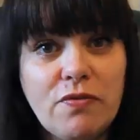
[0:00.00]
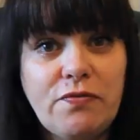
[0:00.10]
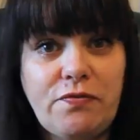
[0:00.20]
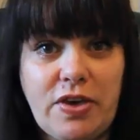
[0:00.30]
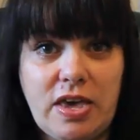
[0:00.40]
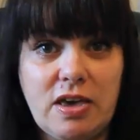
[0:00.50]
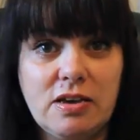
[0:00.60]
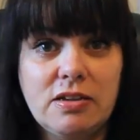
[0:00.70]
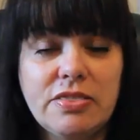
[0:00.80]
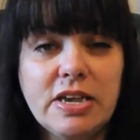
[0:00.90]
of
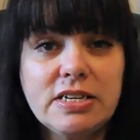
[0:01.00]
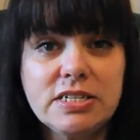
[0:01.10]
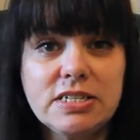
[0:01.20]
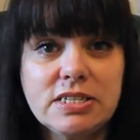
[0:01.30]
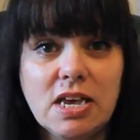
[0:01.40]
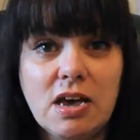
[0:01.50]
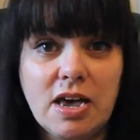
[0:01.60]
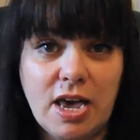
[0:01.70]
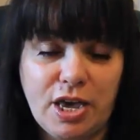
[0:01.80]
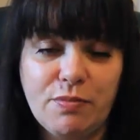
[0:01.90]
fear. That is
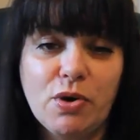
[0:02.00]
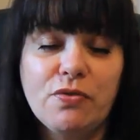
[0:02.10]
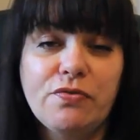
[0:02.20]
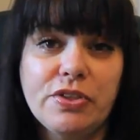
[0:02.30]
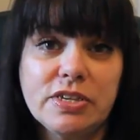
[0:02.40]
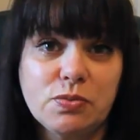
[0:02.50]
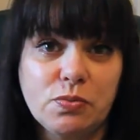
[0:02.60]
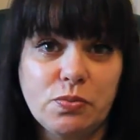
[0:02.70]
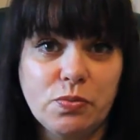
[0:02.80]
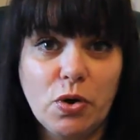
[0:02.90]
our aim of
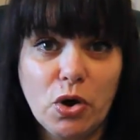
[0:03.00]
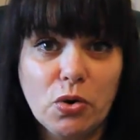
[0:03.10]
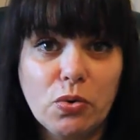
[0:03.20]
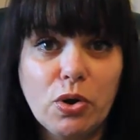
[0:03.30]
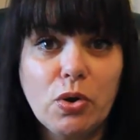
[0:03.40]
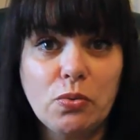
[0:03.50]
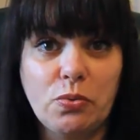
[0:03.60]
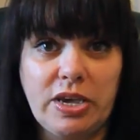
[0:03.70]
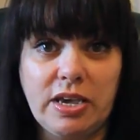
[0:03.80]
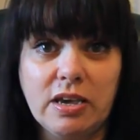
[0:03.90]
this whole
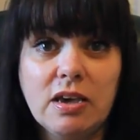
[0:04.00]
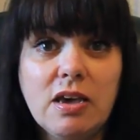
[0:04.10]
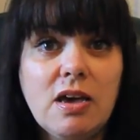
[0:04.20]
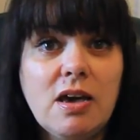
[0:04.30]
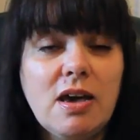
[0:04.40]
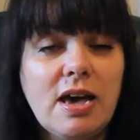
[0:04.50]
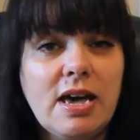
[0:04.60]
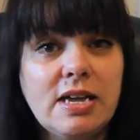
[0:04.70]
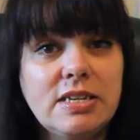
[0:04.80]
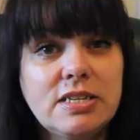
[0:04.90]
week.
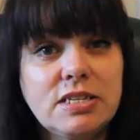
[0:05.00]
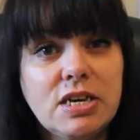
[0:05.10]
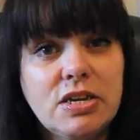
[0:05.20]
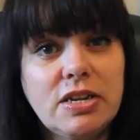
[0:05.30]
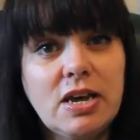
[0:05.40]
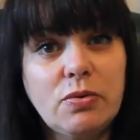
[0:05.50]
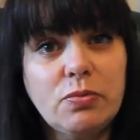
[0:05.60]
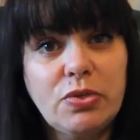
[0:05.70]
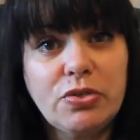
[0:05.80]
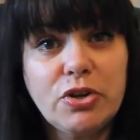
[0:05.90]
And now
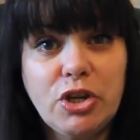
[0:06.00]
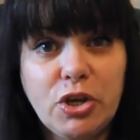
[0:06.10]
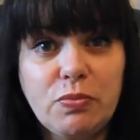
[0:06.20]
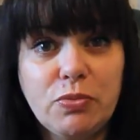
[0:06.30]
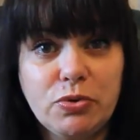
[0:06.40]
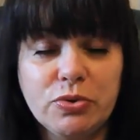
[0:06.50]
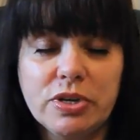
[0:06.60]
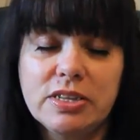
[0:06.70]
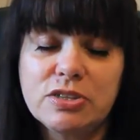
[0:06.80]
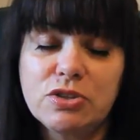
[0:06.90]
with the new
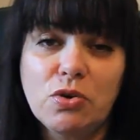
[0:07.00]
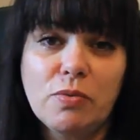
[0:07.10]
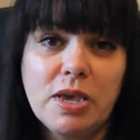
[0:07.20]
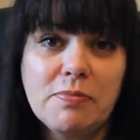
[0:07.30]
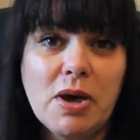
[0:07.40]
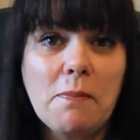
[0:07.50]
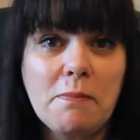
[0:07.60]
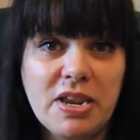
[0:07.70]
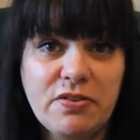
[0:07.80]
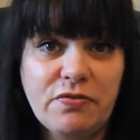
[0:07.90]
moon, it's normally about
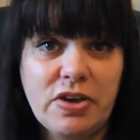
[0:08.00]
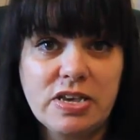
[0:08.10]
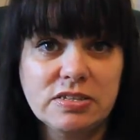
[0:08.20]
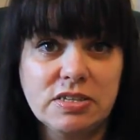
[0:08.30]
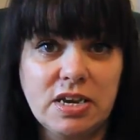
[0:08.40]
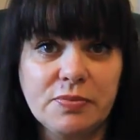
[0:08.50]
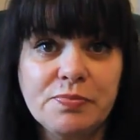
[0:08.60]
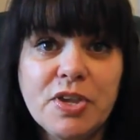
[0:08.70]
manifesting.